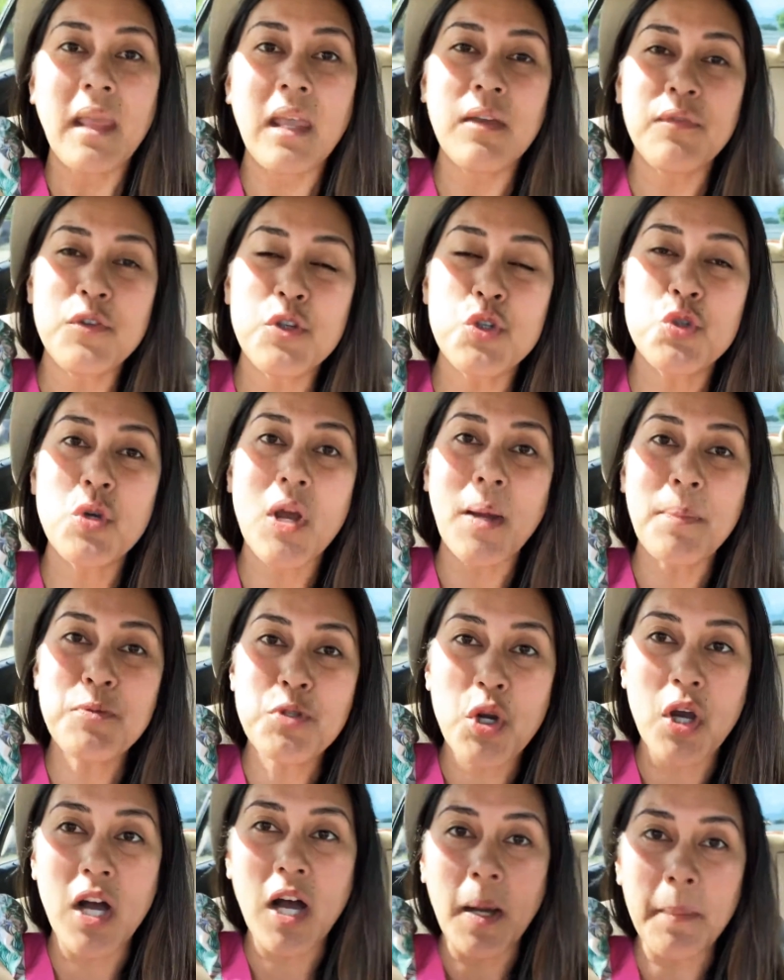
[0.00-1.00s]
If you dropped
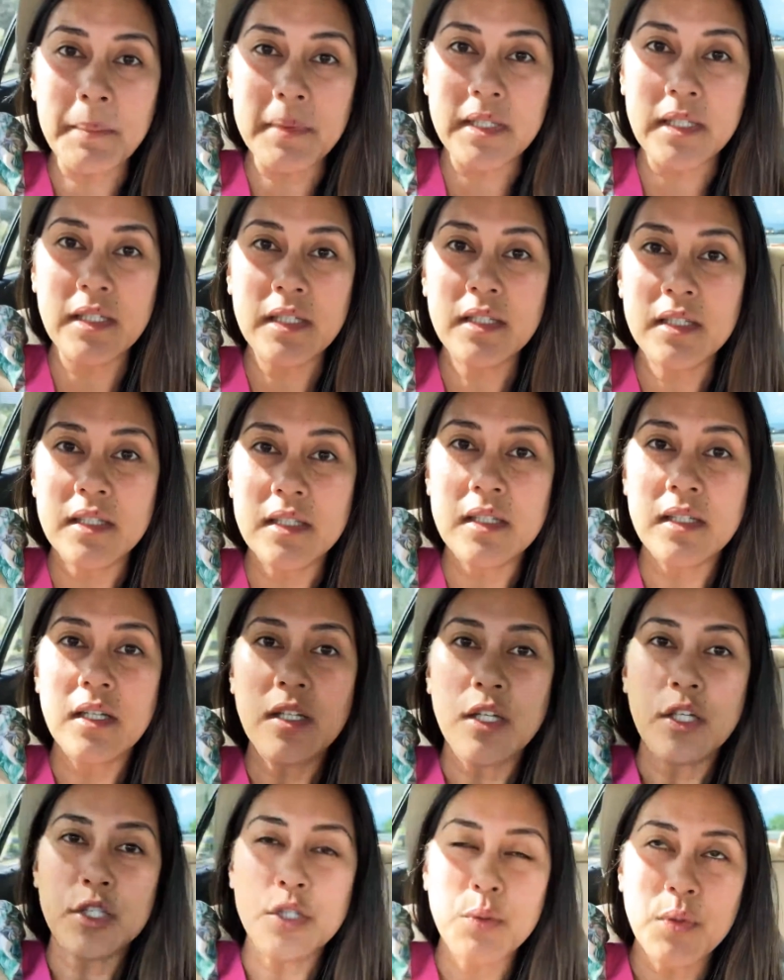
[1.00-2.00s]
your ami,
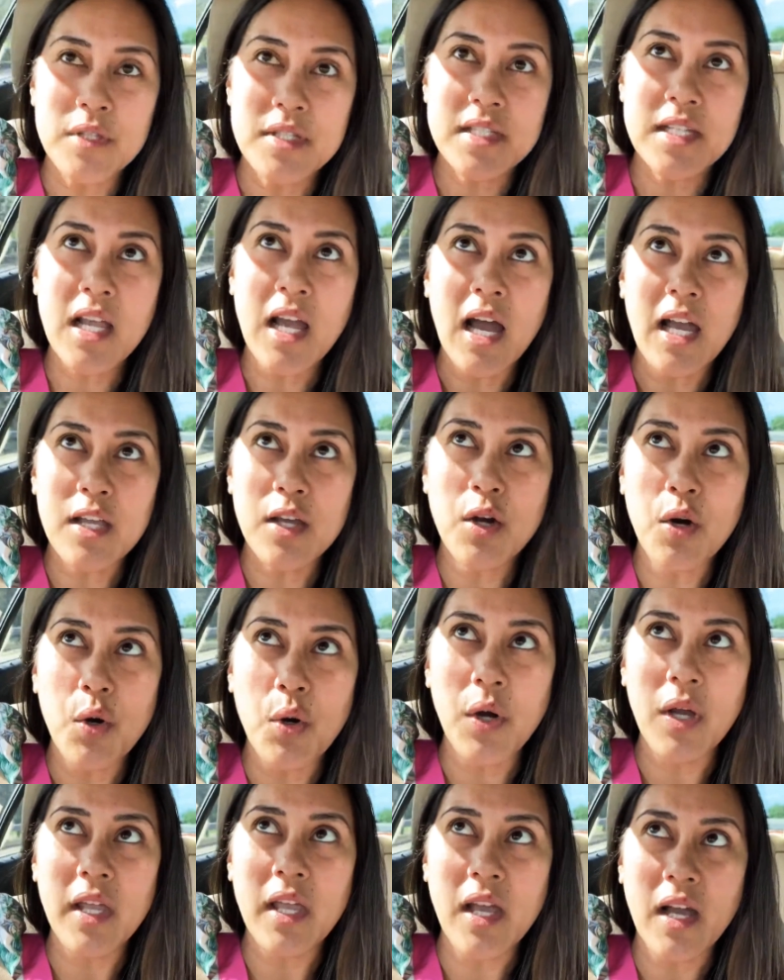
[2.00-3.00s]
you would say aya
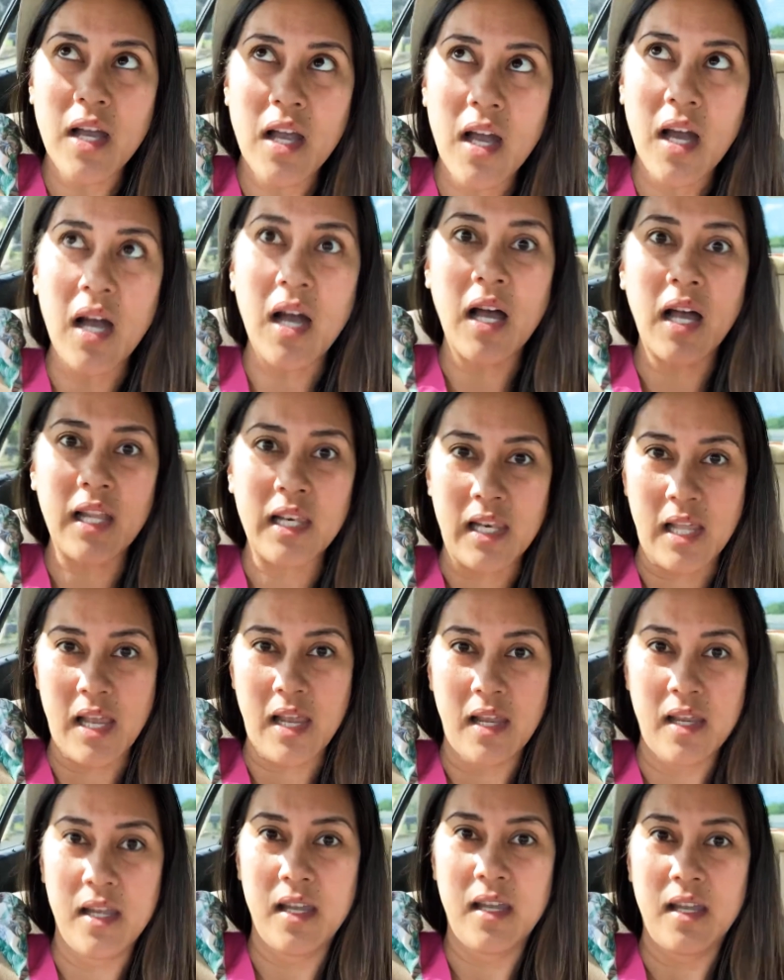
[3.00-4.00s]
oya kahale.
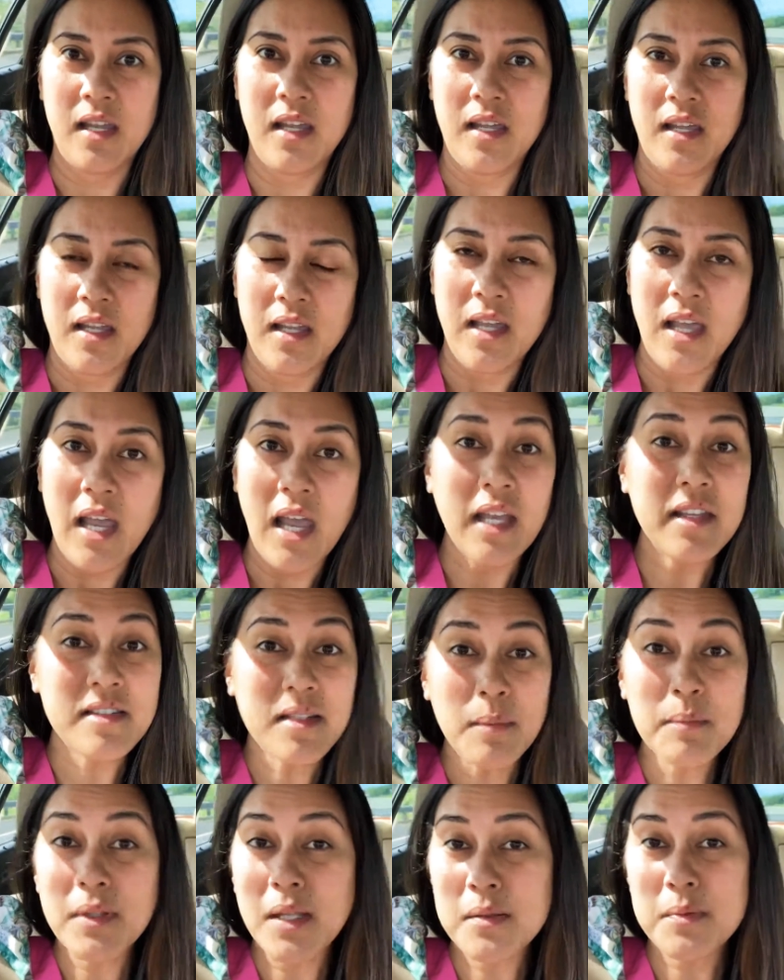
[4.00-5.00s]
And
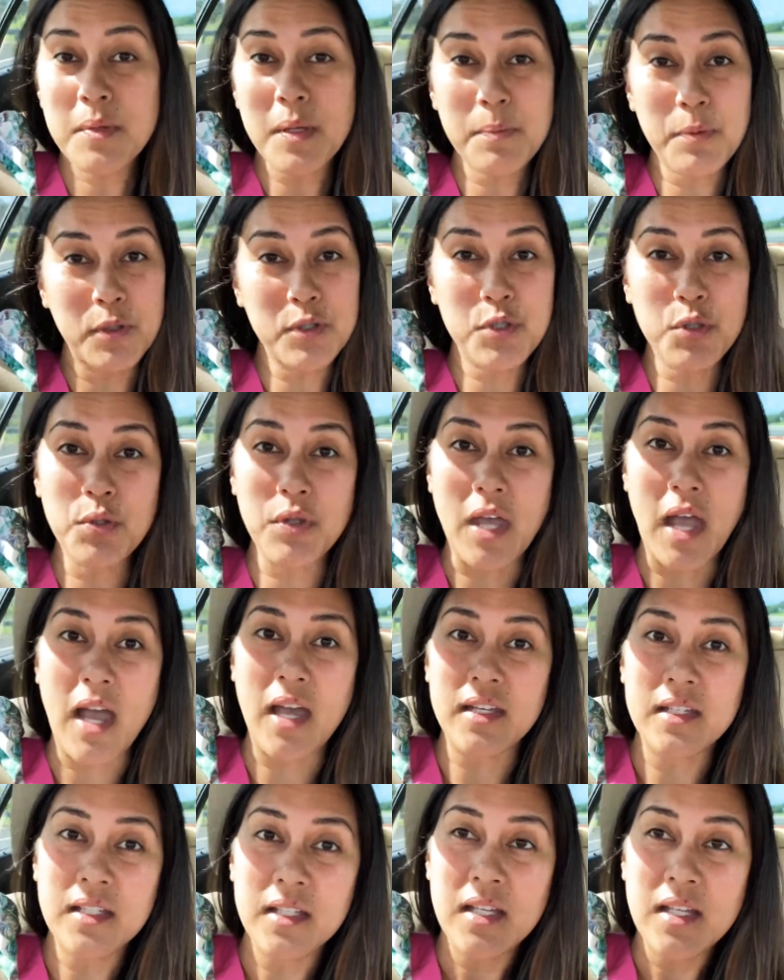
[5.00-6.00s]
sometimes people do that.